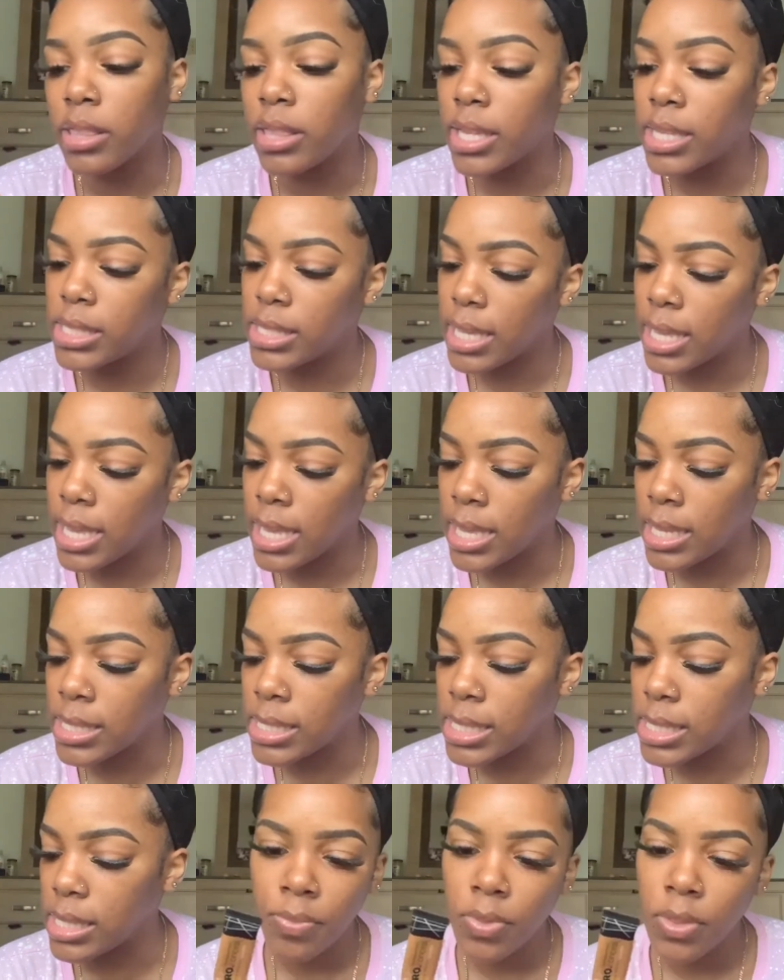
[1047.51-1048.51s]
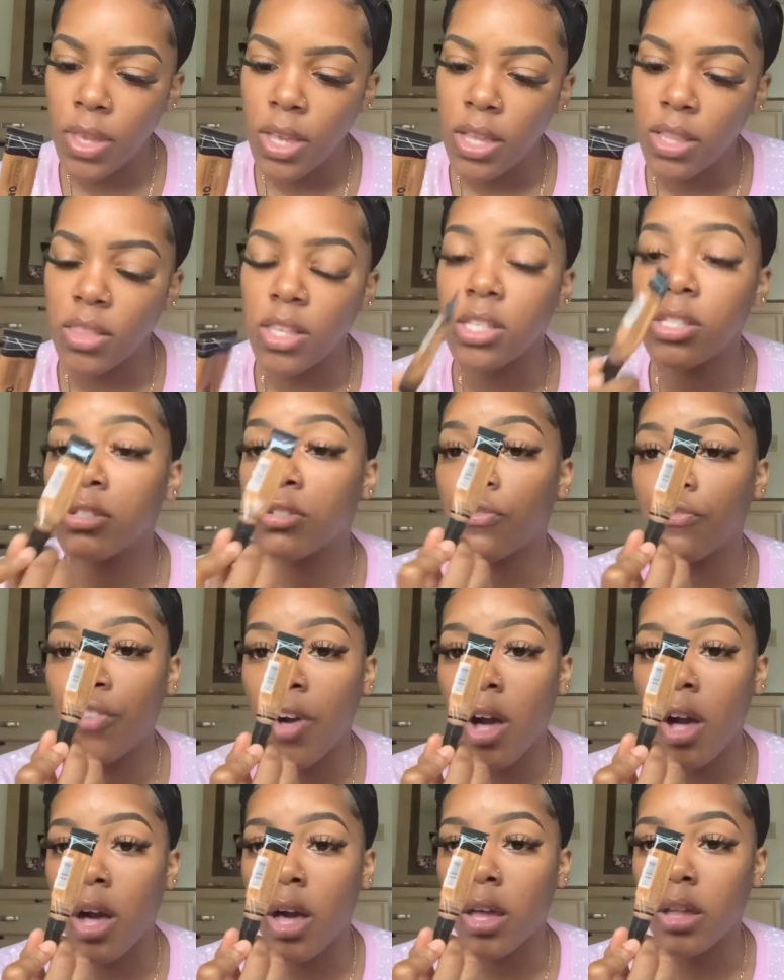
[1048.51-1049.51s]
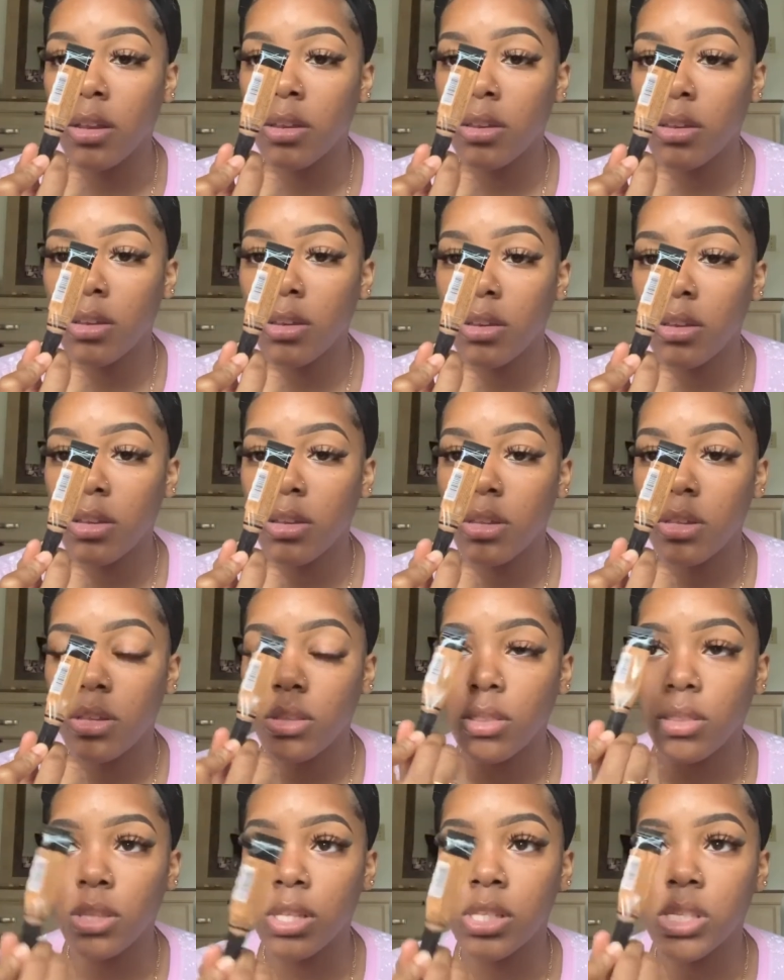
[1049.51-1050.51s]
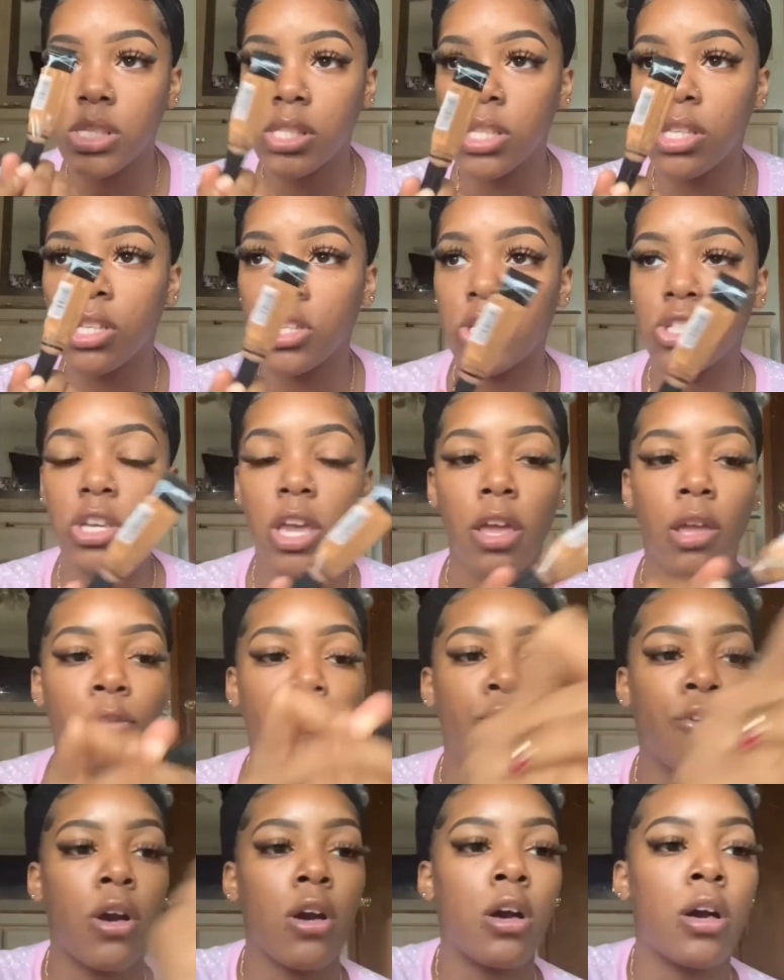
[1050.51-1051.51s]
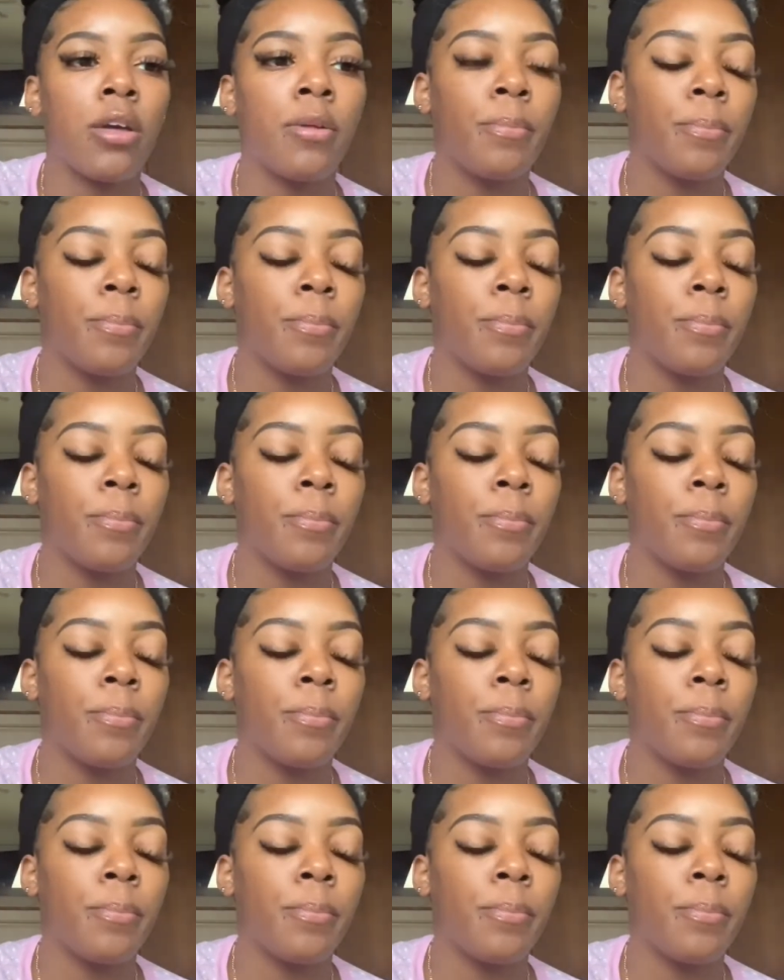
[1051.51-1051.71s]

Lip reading: This is Fawn. This is in the shade Fawn.